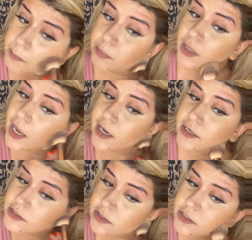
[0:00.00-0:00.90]

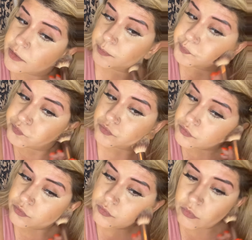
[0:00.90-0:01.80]
blend
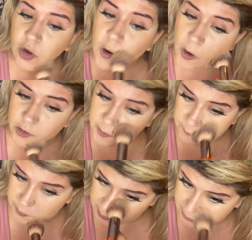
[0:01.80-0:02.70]
all of the